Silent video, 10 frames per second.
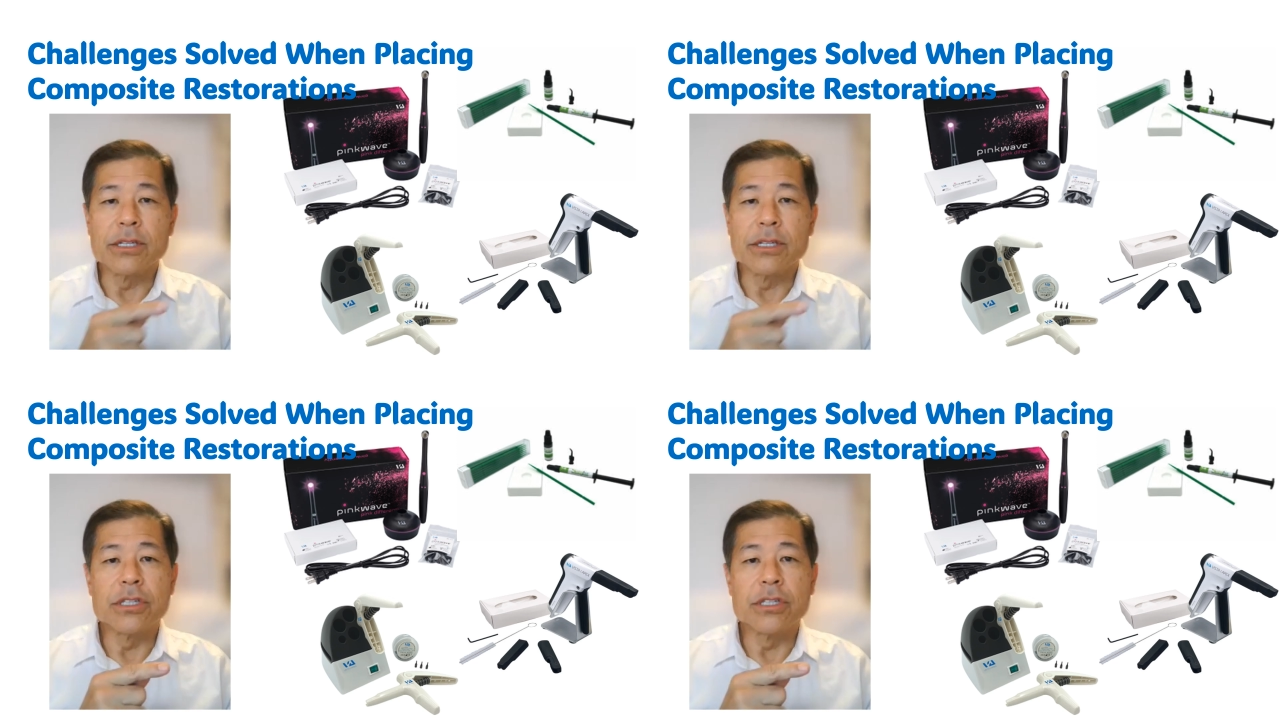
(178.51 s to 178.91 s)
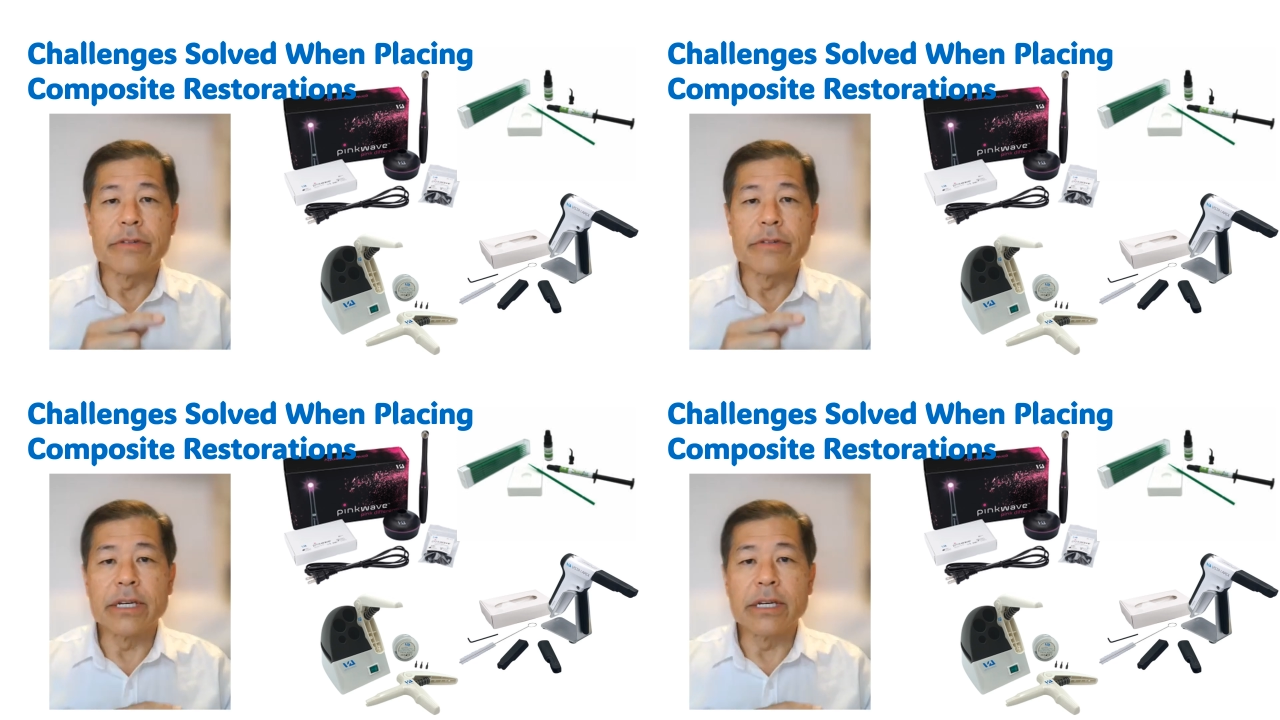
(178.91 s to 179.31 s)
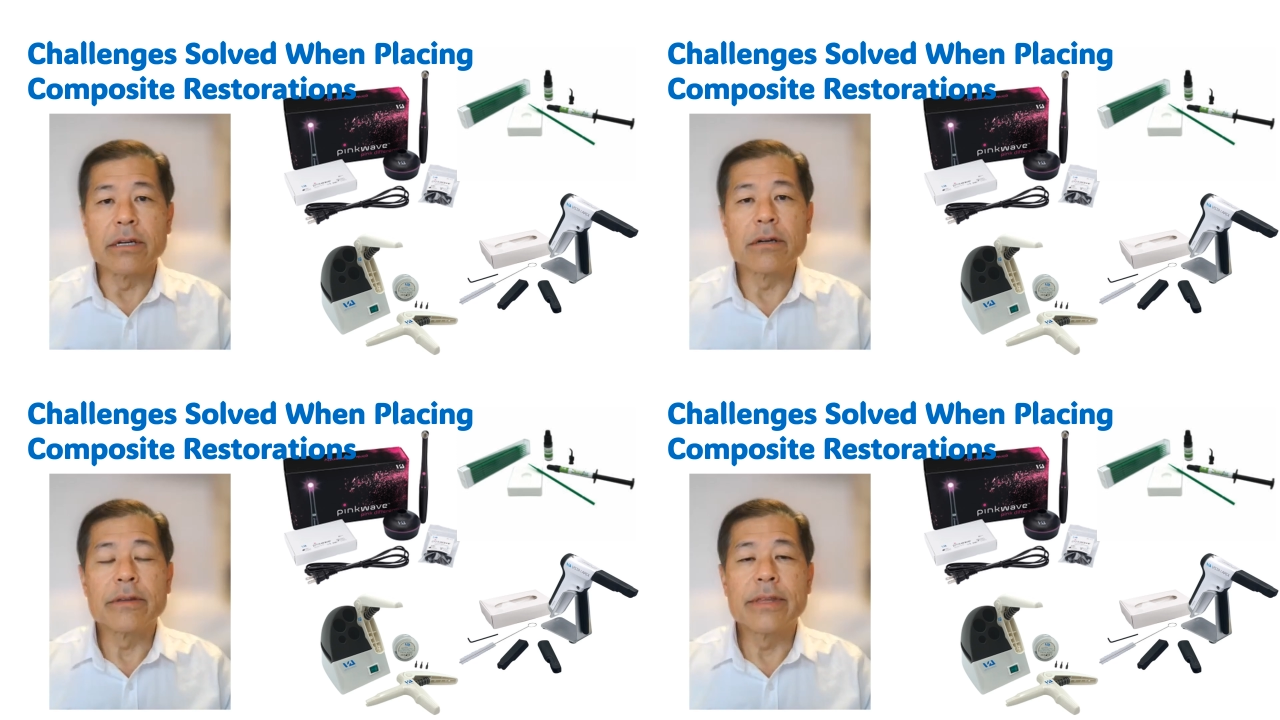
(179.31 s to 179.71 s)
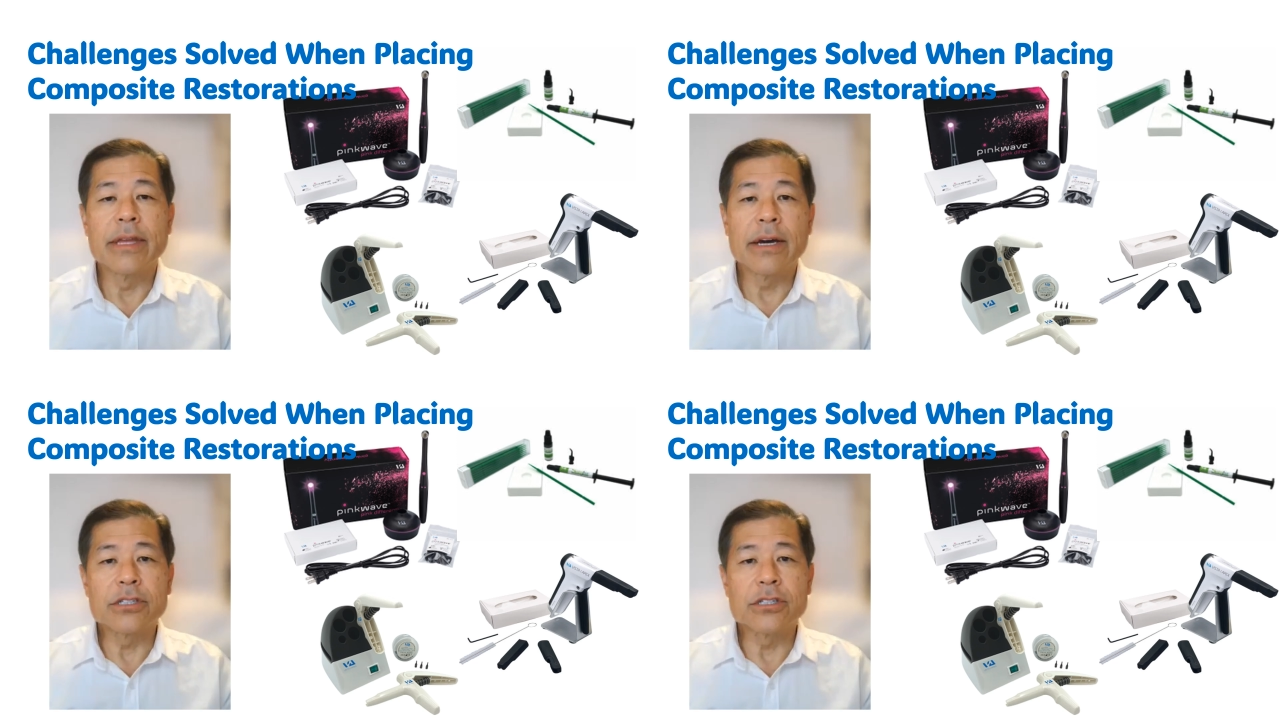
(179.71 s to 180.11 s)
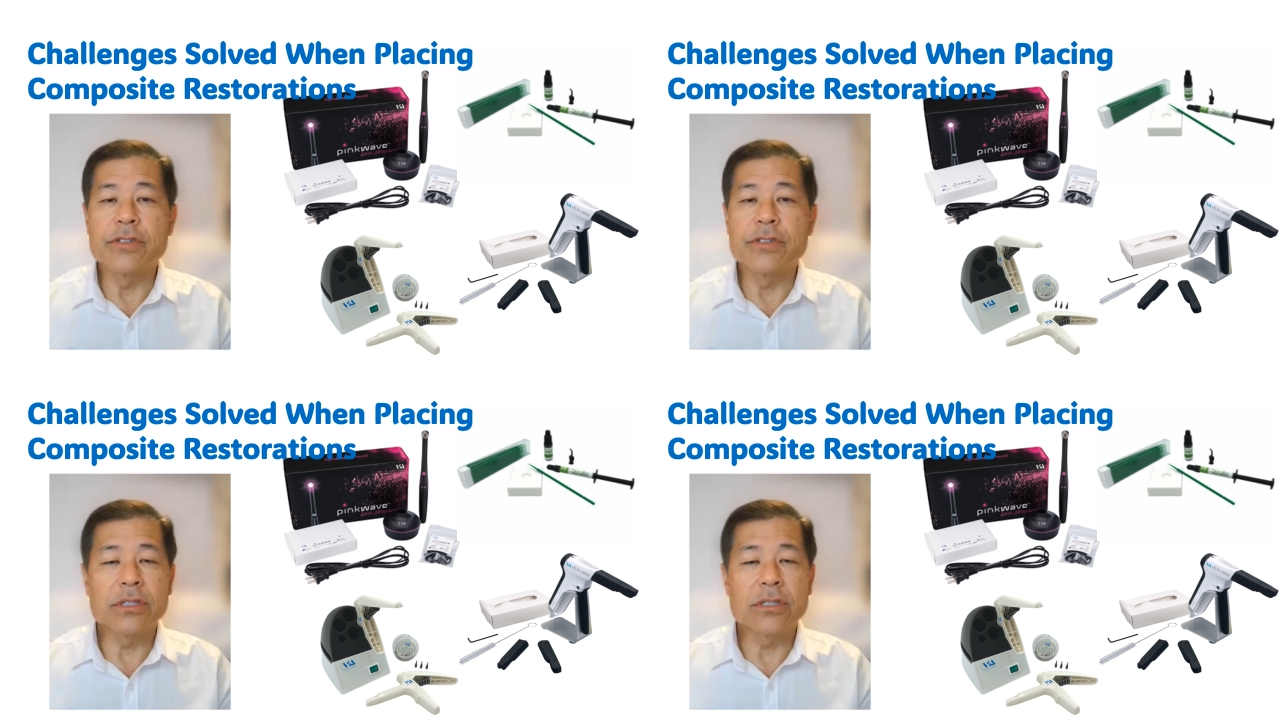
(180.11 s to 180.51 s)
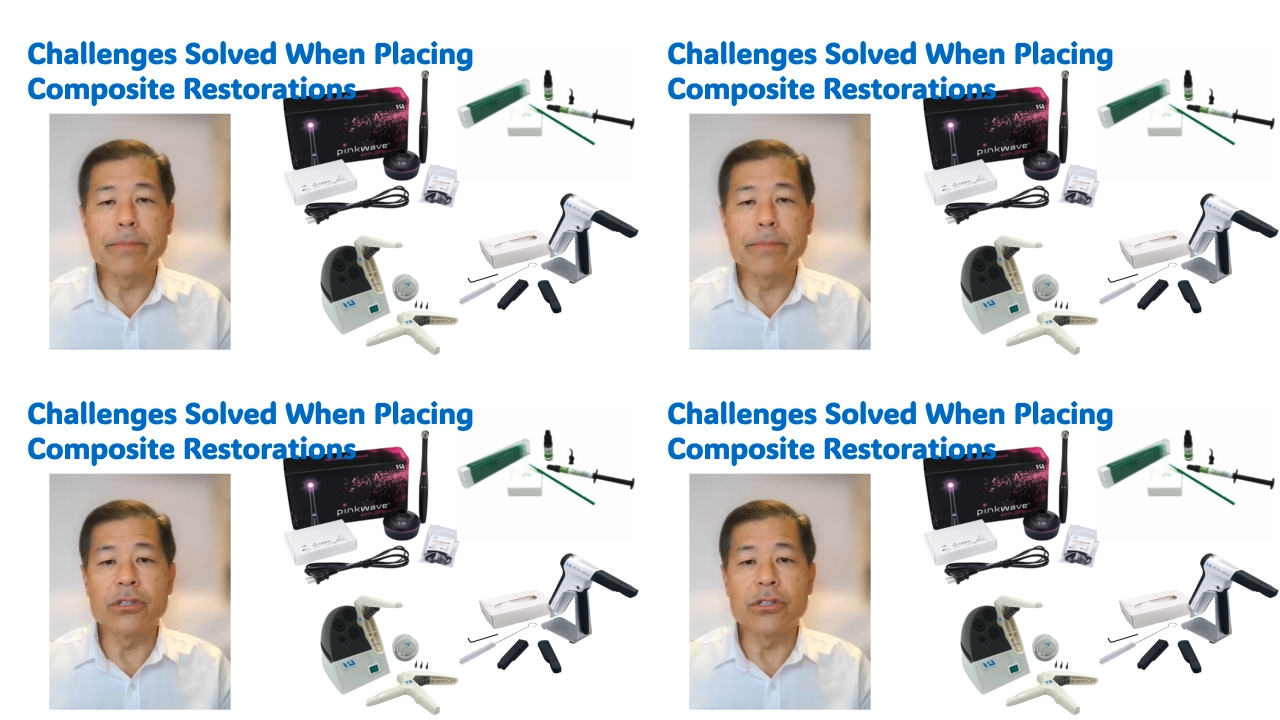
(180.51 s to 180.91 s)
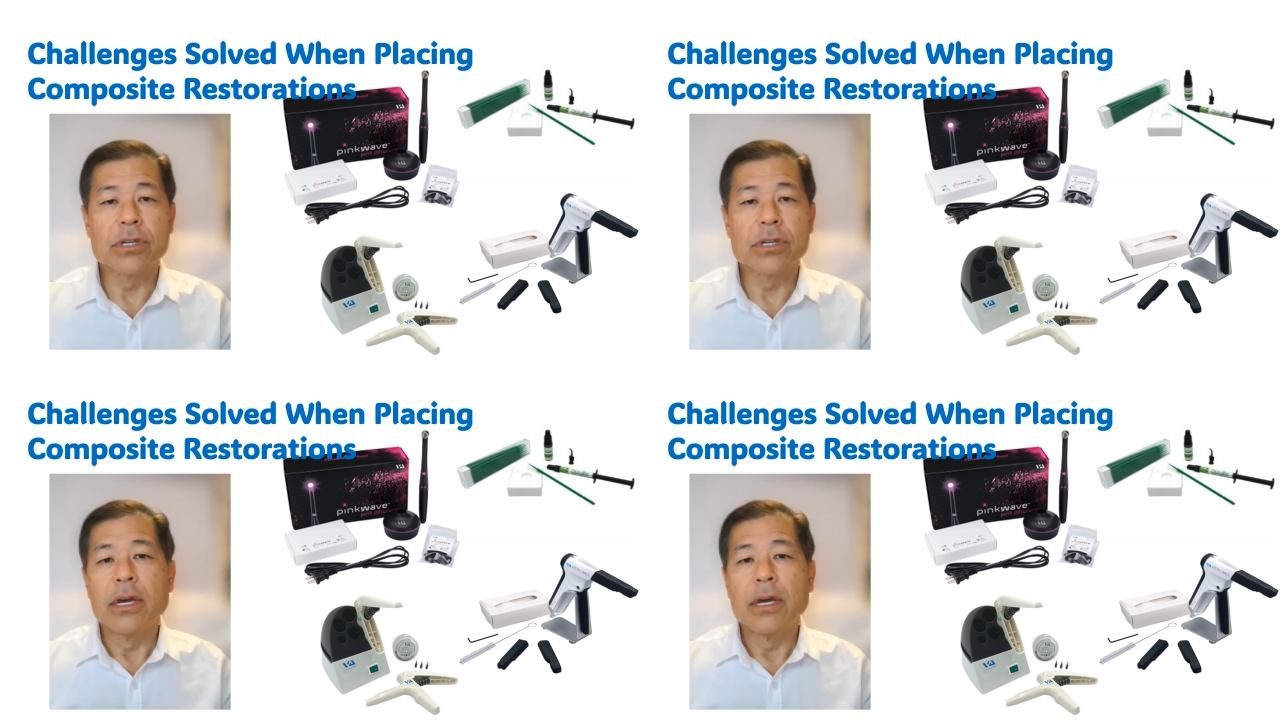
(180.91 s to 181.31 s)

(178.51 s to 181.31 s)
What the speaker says: you see over here, that just sits on our bench.